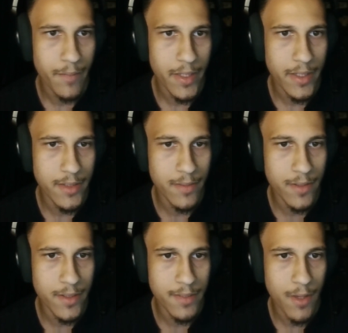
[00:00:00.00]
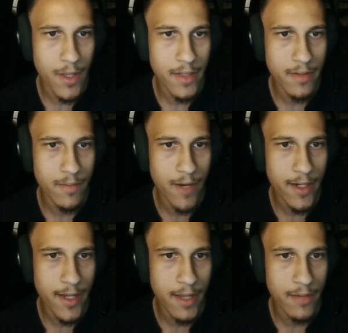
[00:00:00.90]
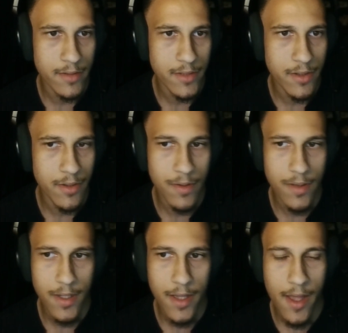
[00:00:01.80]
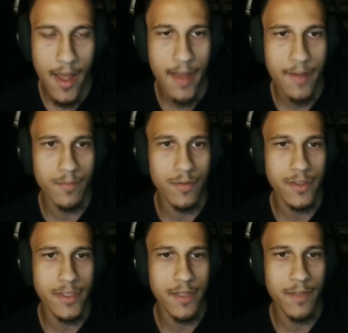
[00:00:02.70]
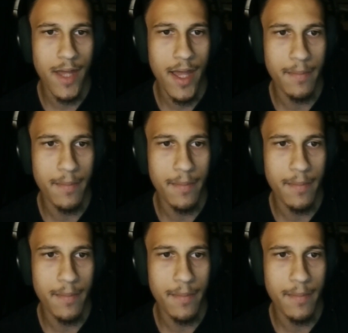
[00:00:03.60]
But it's really small right now, so uh, we'll see what